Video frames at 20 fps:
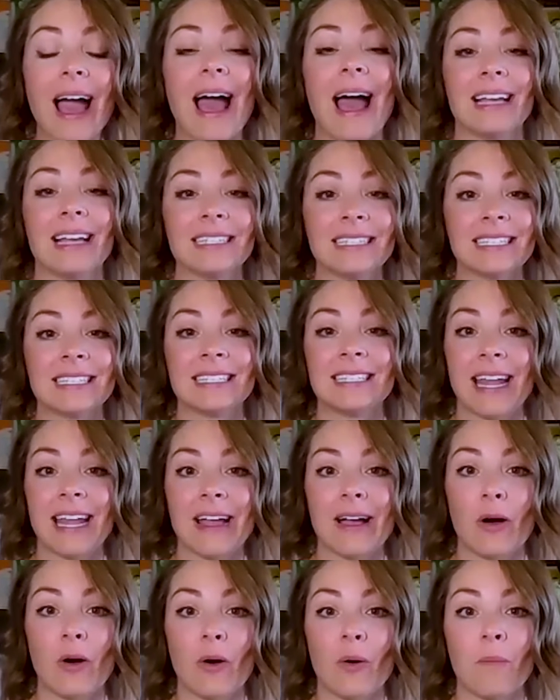as a
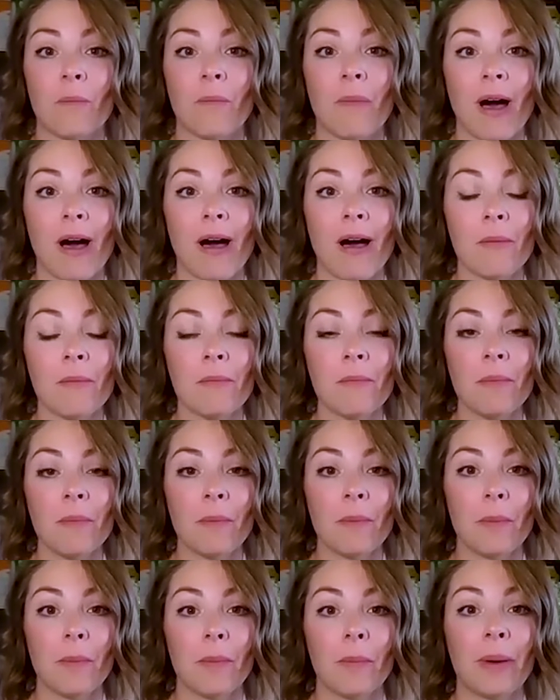stay-at-home mom,
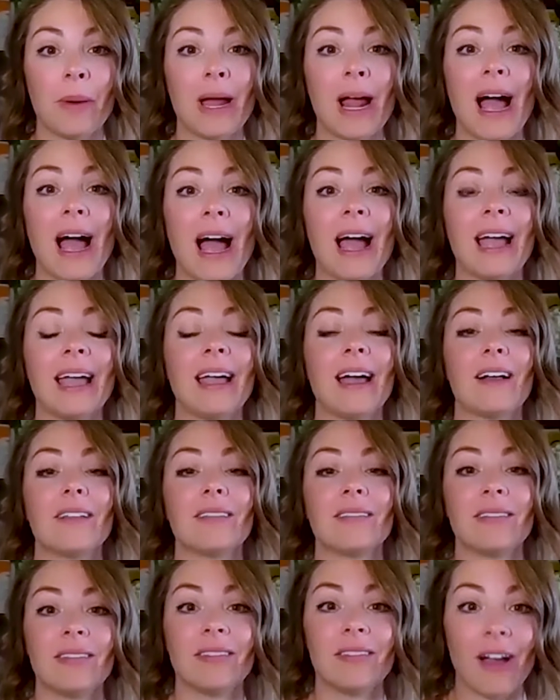but I
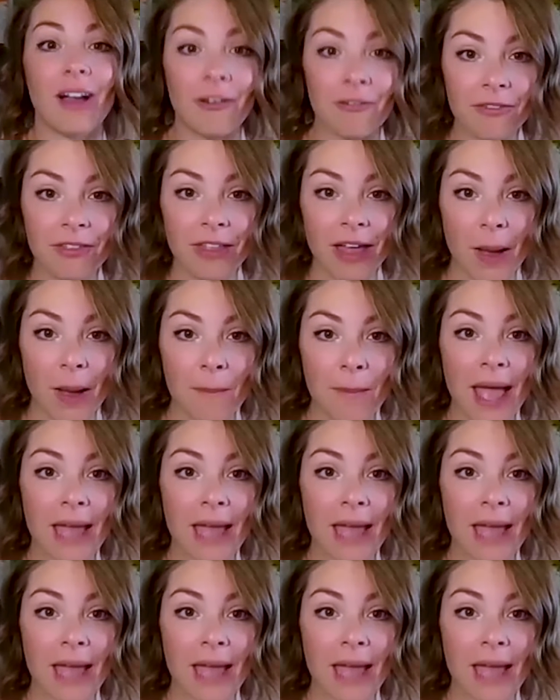love them.